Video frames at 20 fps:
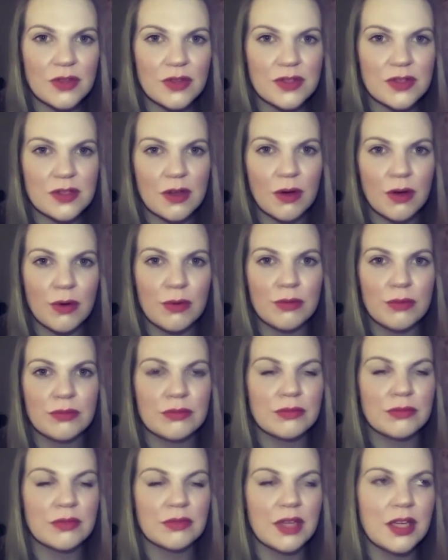soul
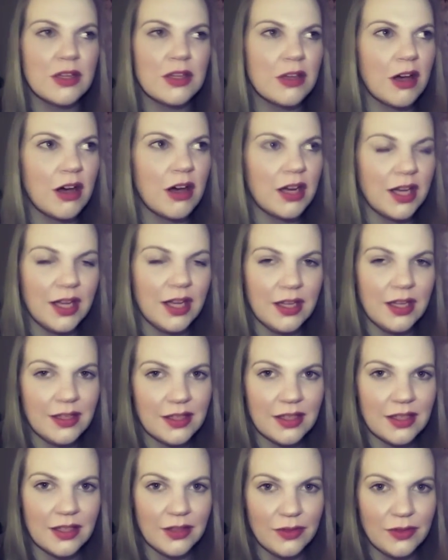incarnated
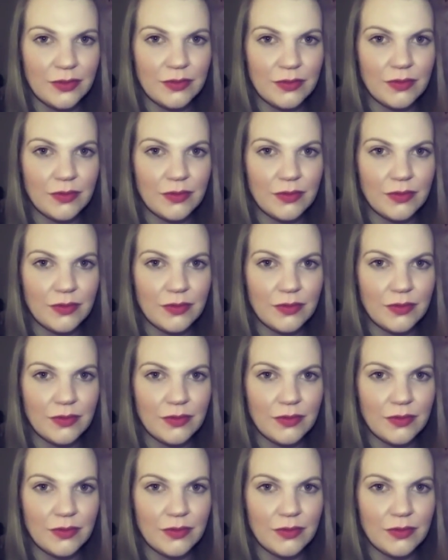here